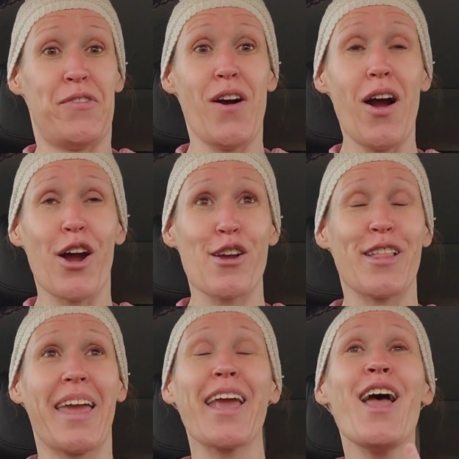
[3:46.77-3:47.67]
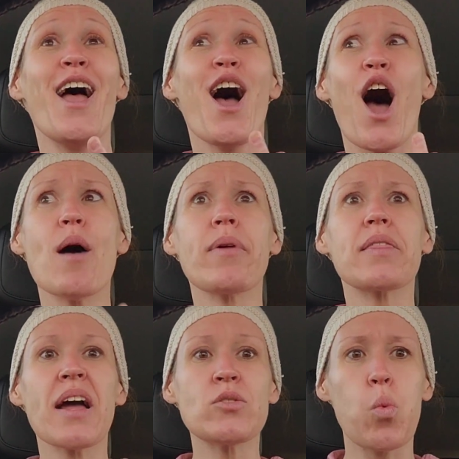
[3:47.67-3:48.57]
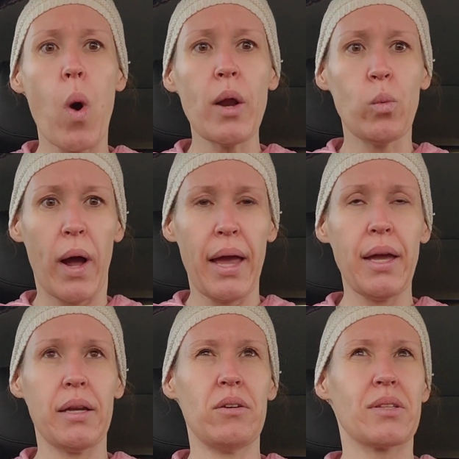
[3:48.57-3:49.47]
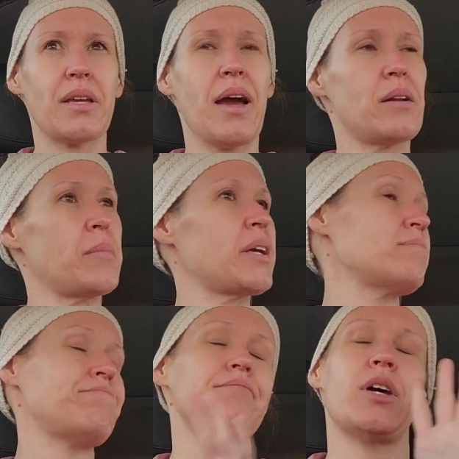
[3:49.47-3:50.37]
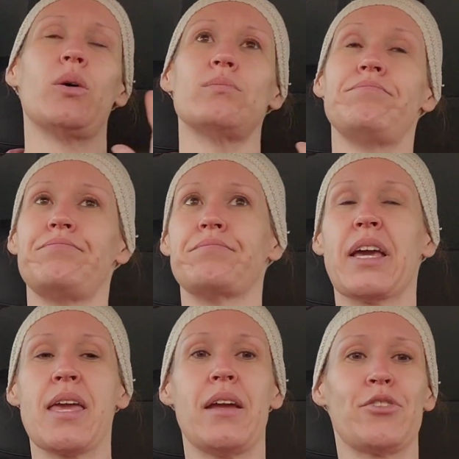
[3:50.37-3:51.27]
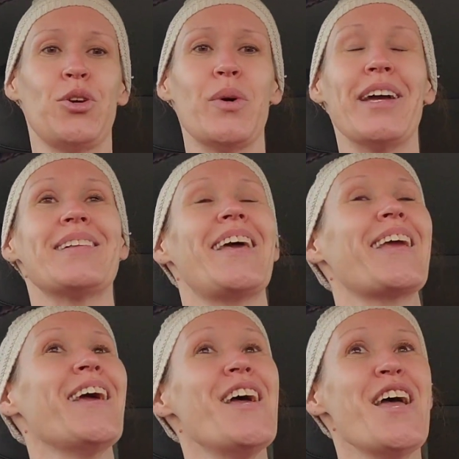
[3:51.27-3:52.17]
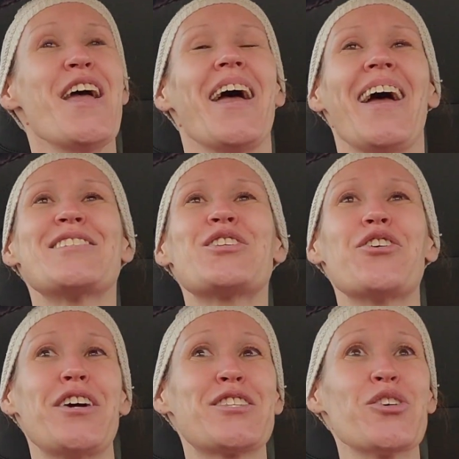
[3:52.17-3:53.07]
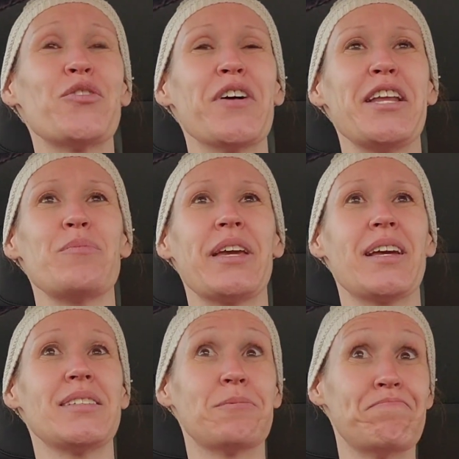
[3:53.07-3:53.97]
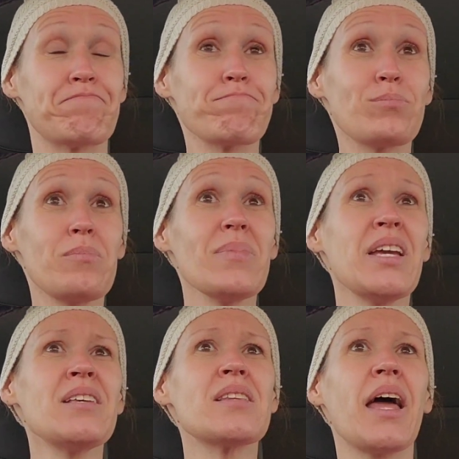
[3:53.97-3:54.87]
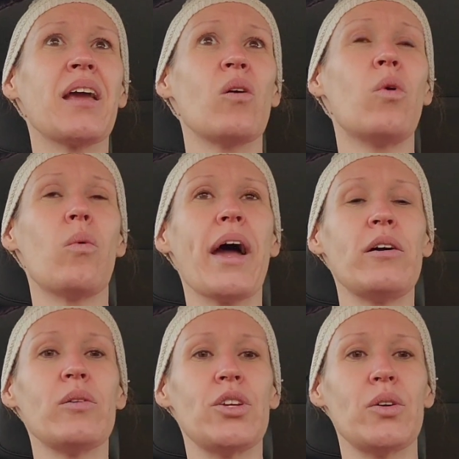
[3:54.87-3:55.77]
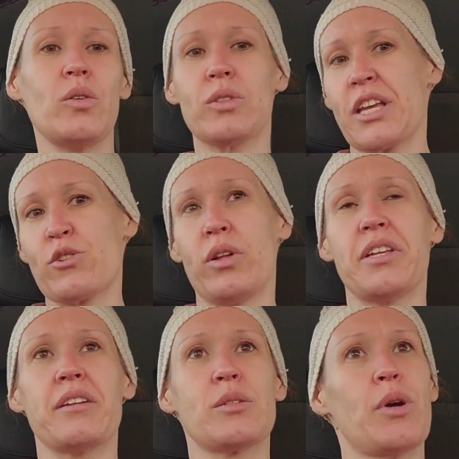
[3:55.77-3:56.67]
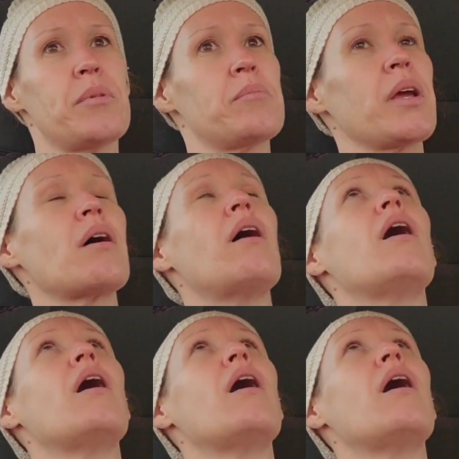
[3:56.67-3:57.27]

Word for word: that far. Like, I'm like, that's one way? And he was like, yeah. And I'm like, mm, no, I can't do it. Like, it's so it's so funny because he's like, well, why don't you schedule a dentist appointment? I'm like,